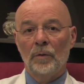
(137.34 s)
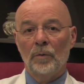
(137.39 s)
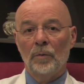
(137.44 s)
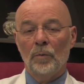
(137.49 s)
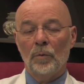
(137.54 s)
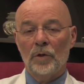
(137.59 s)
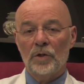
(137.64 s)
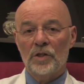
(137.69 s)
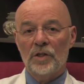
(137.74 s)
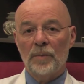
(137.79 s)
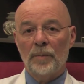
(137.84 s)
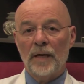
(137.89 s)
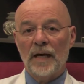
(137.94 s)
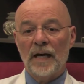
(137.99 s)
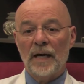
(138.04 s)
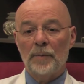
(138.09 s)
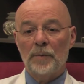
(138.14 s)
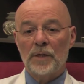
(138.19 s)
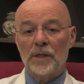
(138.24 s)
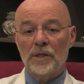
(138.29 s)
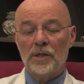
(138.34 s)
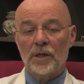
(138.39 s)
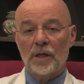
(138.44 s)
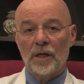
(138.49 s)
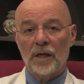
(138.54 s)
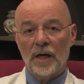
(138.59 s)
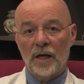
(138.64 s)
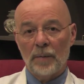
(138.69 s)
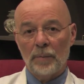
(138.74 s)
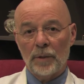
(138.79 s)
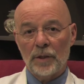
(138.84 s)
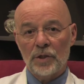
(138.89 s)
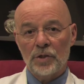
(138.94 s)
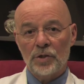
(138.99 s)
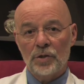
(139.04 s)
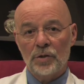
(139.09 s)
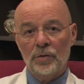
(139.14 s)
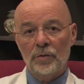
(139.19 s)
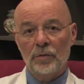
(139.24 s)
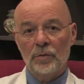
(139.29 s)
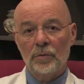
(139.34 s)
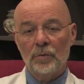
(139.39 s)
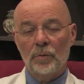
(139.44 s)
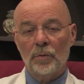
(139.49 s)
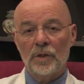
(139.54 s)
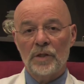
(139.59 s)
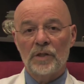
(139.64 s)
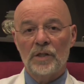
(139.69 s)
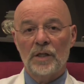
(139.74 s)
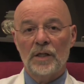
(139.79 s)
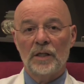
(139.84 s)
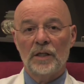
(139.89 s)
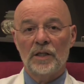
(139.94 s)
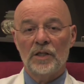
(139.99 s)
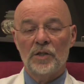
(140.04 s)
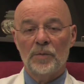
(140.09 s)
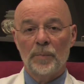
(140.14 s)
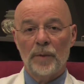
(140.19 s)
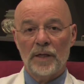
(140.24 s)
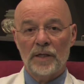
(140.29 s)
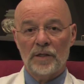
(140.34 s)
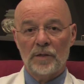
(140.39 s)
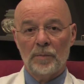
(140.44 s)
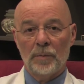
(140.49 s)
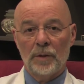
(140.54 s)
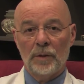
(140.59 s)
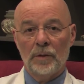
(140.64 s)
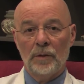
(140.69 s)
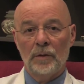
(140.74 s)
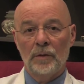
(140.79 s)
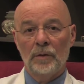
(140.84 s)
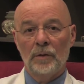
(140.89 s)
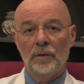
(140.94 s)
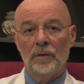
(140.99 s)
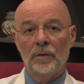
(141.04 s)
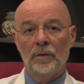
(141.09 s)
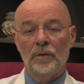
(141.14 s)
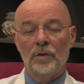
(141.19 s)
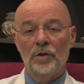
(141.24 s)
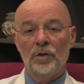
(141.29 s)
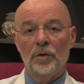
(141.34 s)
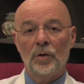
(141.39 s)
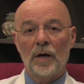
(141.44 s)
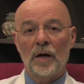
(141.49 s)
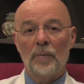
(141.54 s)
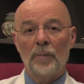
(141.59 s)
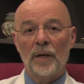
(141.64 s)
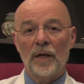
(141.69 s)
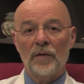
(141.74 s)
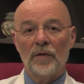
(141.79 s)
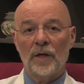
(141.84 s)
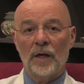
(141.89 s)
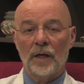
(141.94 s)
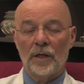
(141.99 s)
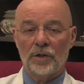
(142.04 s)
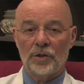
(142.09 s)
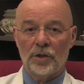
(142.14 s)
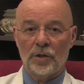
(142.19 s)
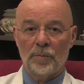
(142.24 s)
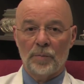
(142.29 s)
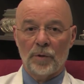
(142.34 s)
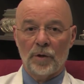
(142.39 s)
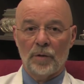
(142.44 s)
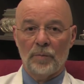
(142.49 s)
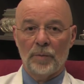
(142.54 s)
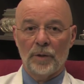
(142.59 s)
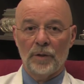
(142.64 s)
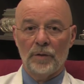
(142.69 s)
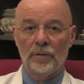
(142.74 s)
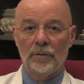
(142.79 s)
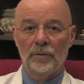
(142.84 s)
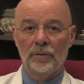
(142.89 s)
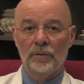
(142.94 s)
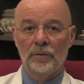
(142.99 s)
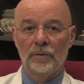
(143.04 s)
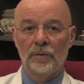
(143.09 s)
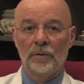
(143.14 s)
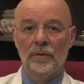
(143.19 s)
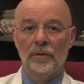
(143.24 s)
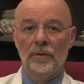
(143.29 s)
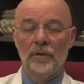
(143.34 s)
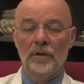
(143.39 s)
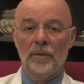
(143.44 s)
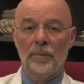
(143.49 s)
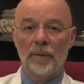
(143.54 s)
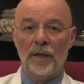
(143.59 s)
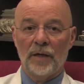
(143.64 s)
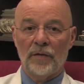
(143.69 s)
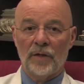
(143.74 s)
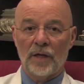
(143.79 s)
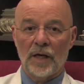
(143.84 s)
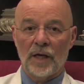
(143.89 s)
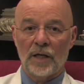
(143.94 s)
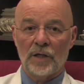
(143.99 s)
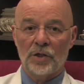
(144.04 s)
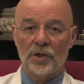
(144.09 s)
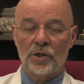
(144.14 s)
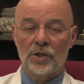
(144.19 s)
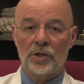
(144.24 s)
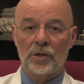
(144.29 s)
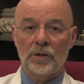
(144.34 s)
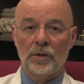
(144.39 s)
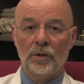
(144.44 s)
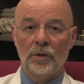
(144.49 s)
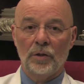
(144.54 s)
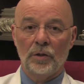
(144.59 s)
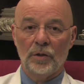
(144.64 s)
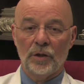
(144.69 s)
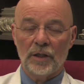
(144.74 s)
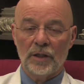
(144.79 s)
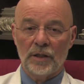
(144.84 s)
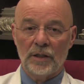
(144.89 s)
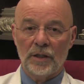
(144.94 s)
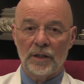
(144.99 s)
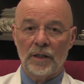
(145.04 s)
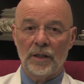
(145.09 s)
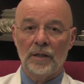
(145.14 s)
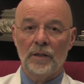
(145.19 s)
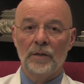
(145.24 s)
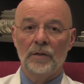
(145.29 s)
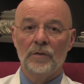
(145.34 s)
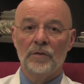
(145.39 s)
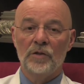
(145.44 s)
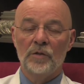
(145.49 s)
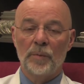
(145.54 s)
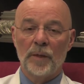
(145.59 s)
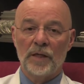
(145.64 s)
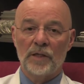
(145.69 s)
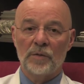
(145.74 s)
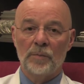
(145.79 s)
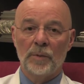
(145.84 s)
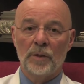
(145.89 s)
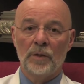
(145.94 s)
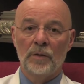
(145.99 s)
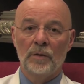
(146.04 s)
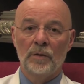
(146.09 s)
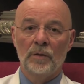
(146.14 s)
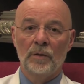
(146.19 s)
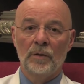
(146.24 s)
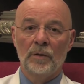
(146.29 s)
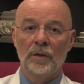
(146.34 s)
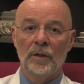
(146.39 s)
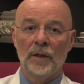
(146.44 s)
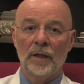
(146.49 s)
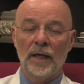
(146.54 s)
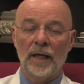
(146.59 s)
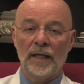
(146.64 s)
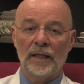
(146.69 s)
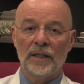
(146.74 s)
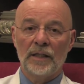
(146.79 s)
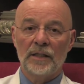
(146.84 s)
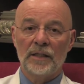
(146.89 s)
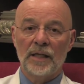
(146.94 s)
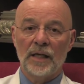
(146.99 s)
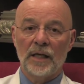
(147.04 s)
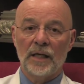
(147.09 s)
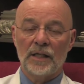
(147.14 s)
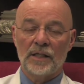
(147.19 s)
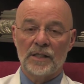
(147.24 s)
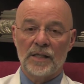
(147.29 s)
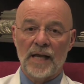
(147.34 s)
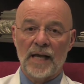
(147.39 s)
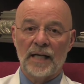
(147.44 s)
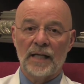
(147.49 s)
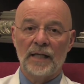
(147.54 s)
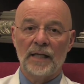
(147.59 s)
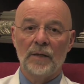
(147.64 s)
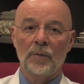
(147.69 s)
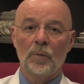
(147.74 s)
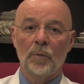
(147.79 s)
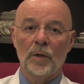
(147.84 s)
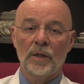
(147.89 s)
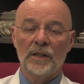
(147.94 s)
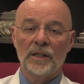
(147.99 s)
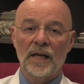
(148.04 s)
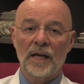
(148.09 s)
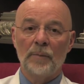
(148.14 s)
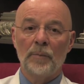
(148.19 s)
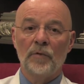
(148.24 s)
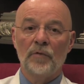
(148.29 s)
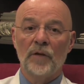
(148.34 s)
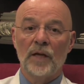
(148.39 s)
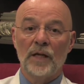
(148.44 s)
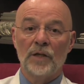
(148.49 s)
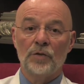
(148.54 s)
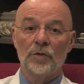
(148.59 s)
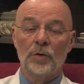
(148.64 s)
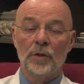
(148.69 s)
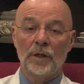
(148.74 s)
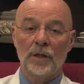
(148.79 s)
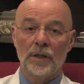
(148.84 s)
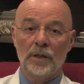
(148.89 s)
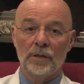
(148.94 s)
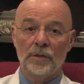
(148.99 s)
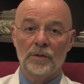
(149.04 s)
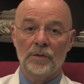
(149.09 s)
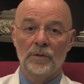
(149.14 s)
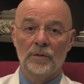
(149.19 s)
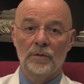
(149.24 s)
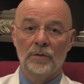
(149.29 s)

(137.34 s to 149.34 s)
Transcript: Once the biopsy is accomplished, we send the specimen to our pathology department. The pathologists look at the specimen and can tell exactly what type of cancer it is